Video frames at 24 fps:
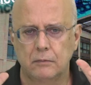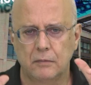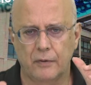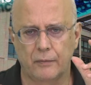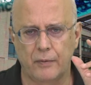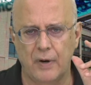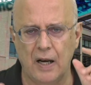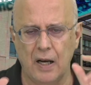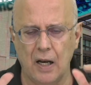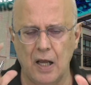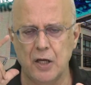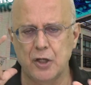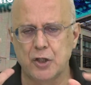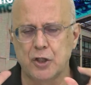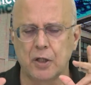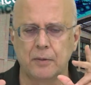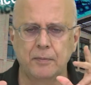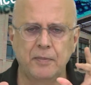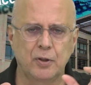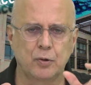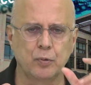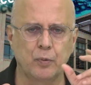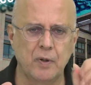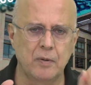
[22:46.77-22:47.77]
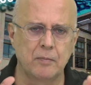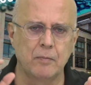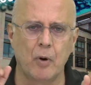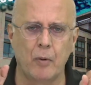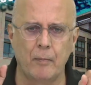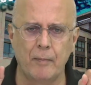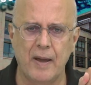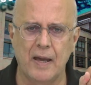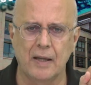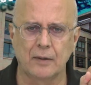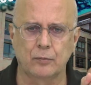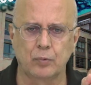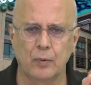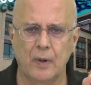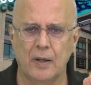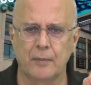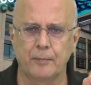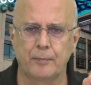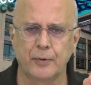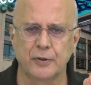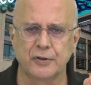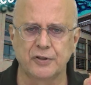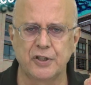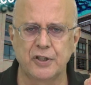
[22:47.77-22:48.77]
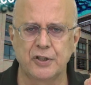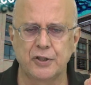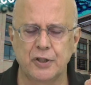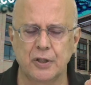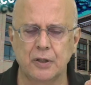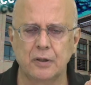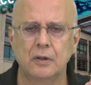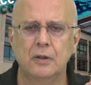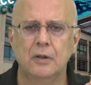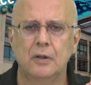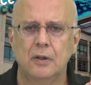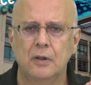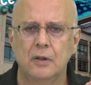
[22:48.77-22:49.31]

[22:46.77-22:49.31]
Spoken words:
relation between momentum and position.